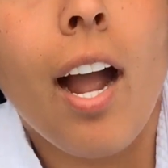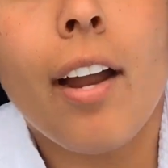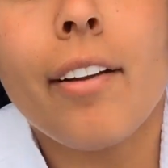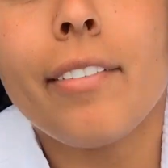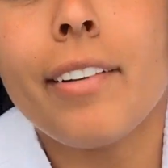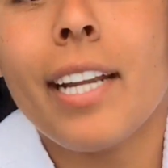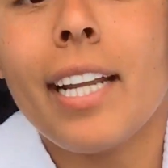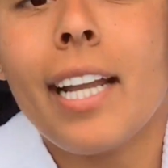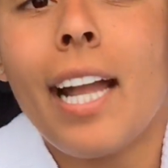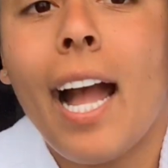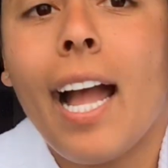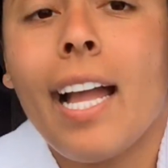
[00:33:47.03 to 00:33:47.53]
All
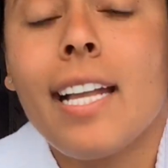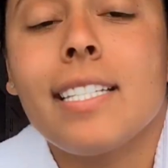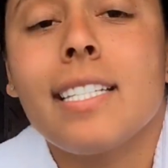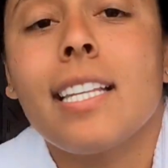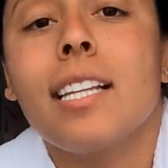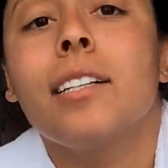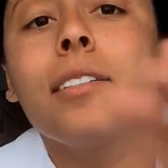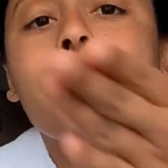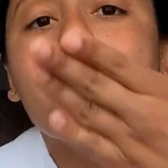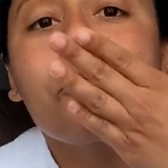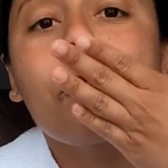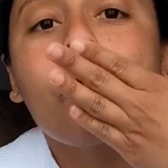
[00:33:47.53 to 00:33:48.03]
right,
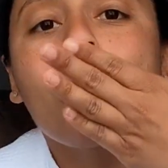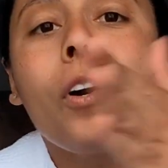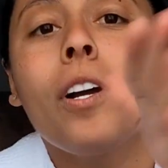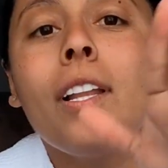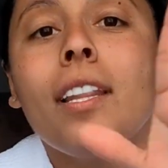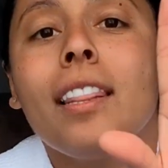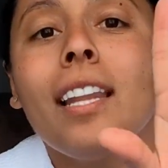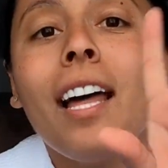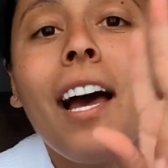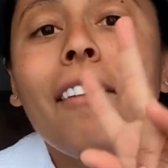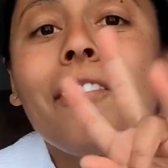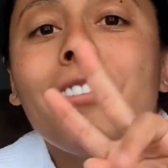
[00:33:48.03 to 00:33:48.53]
guys.
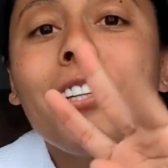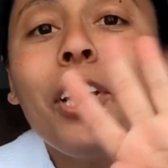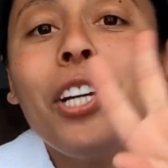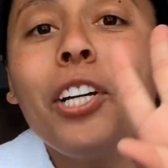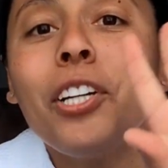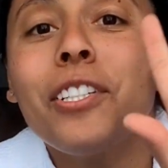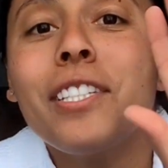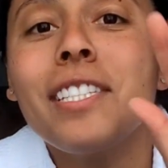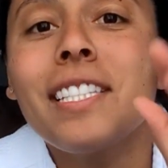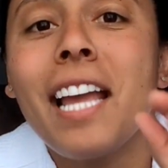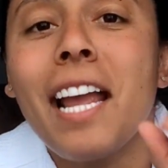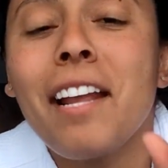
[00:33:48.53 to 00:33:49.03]
Love
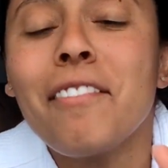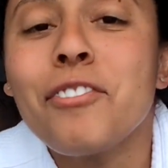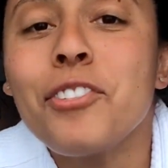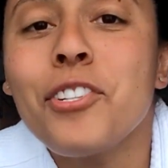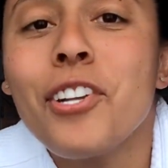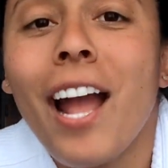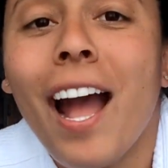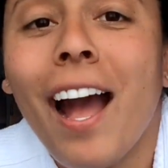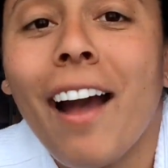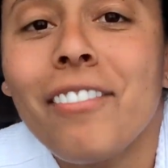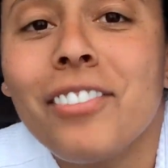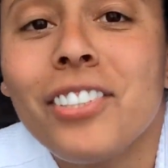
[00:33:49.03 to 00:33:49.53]
you. Safe
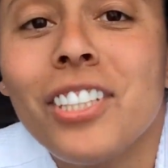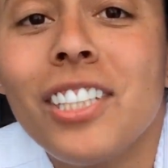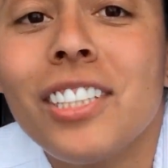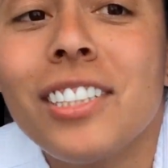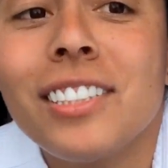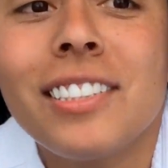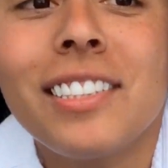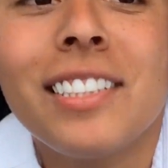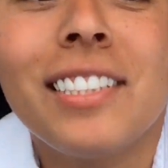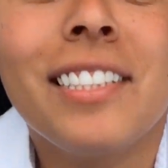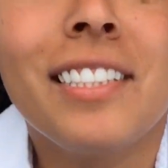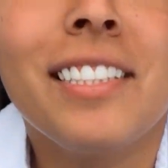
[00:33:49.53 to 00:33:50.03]

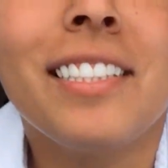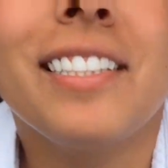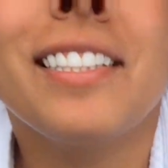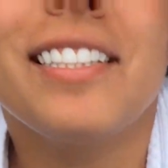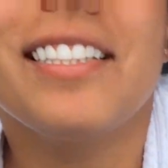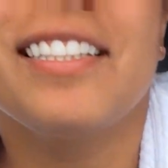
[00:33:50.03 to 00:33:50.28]
travels.